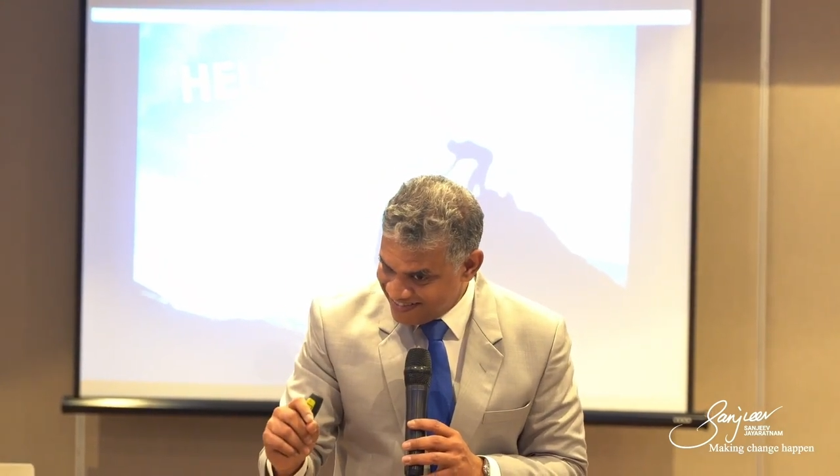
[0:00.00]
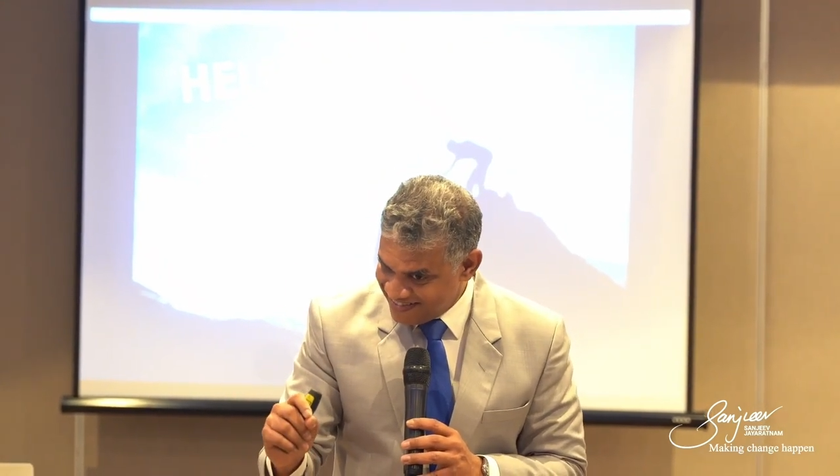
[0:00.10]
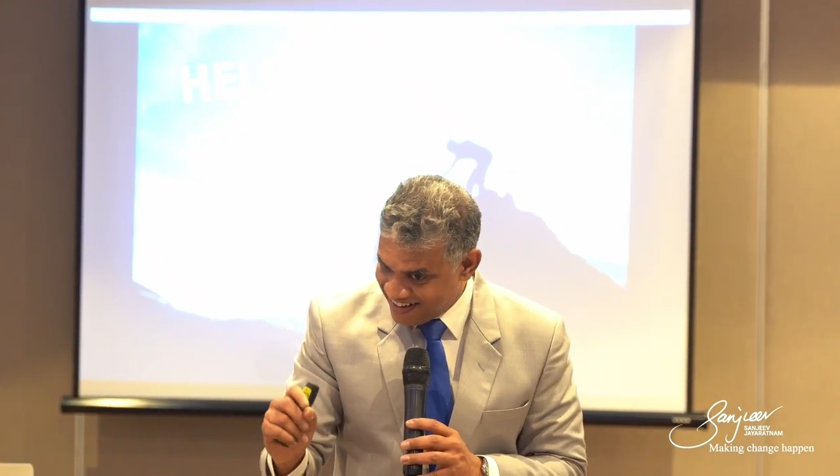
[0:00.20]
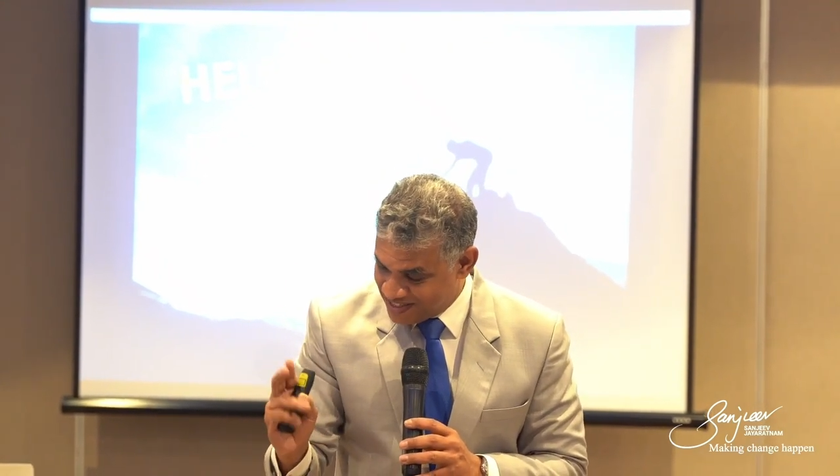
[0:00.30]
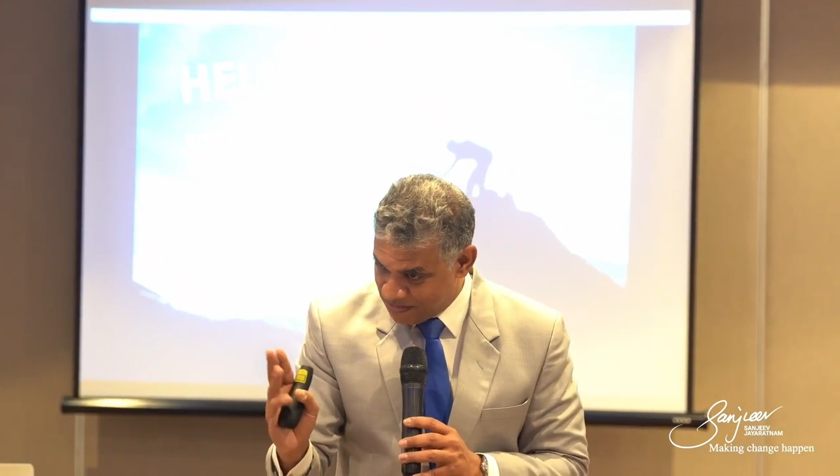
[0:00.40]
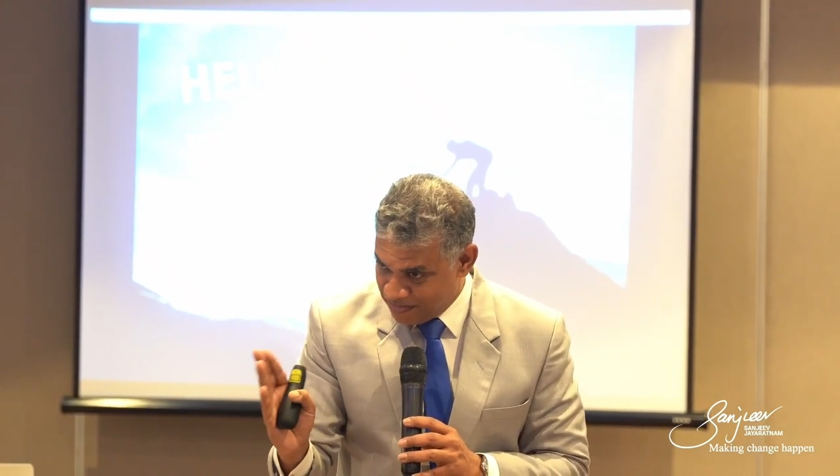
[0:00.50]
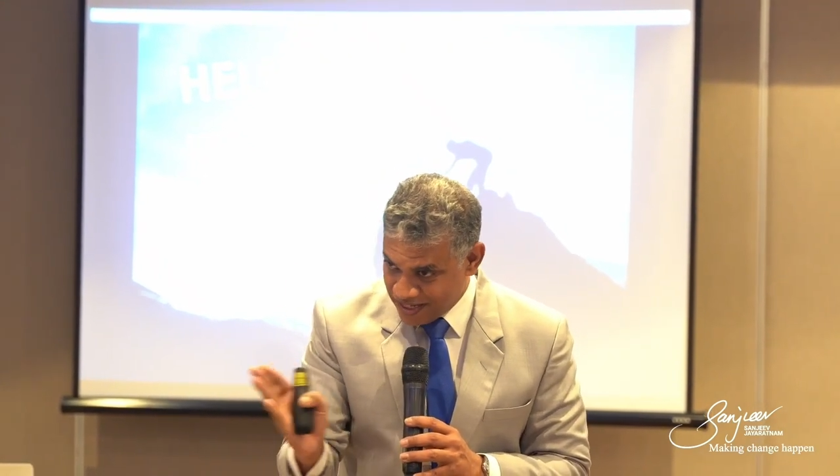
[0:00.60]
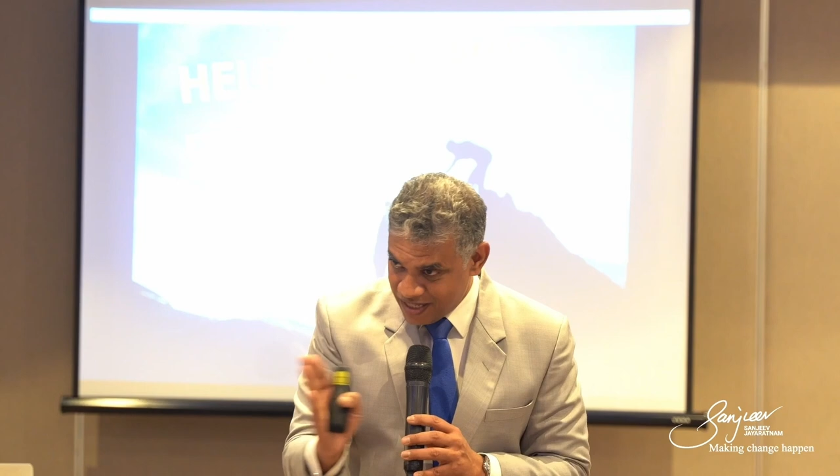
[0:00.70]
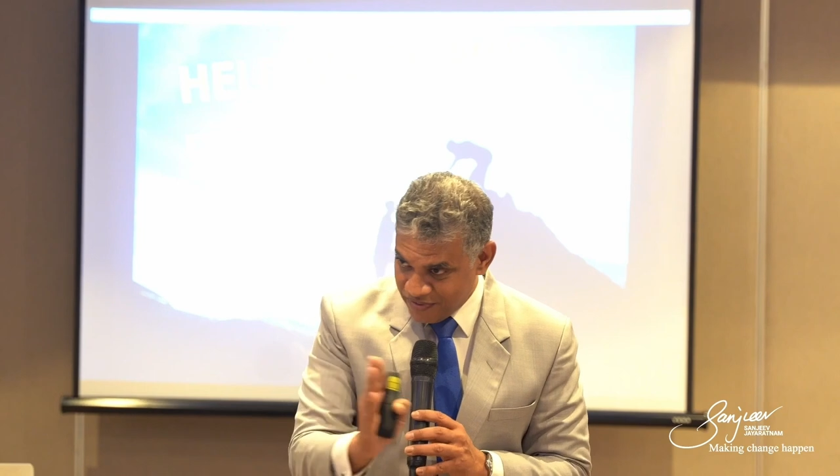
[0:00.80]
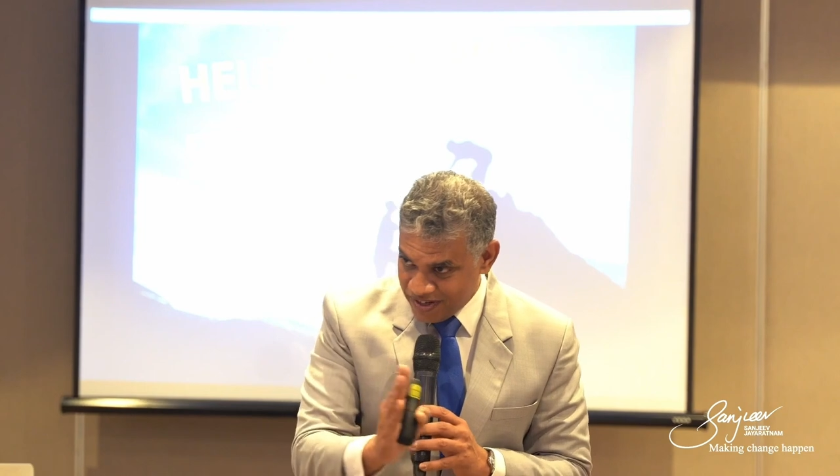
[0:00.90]
There's a big
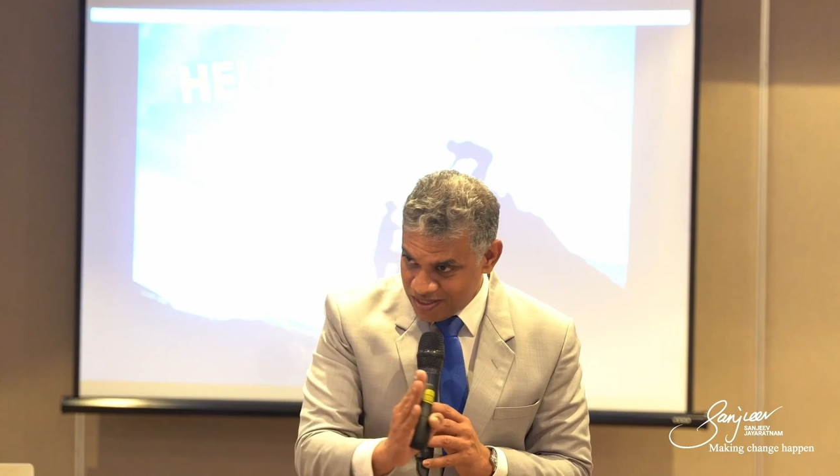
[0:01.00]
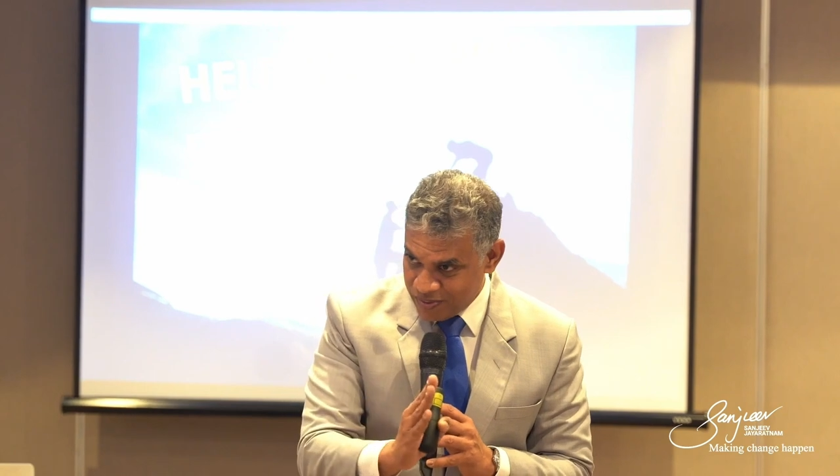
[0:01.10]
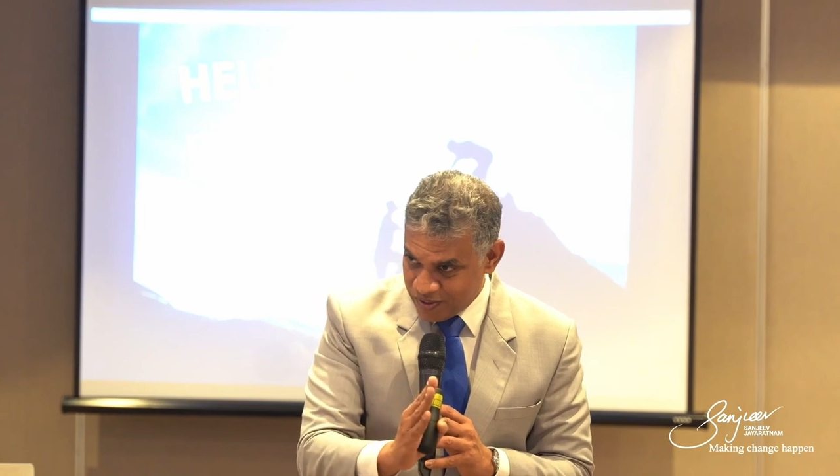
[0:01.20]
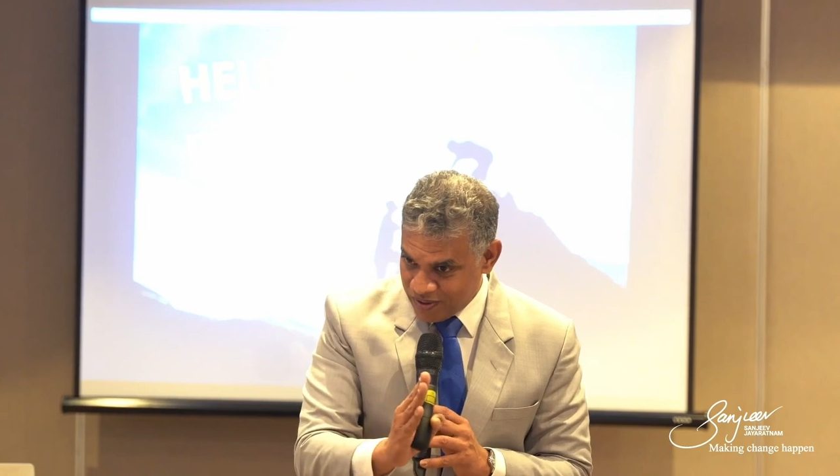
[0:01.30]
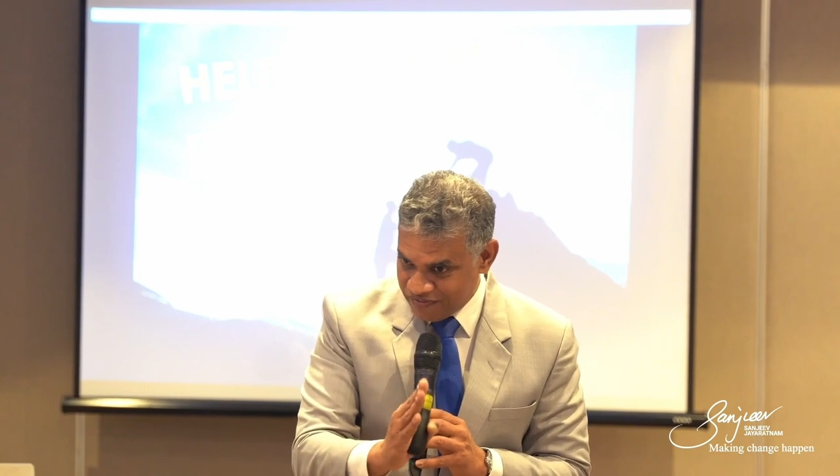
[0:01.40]
difference between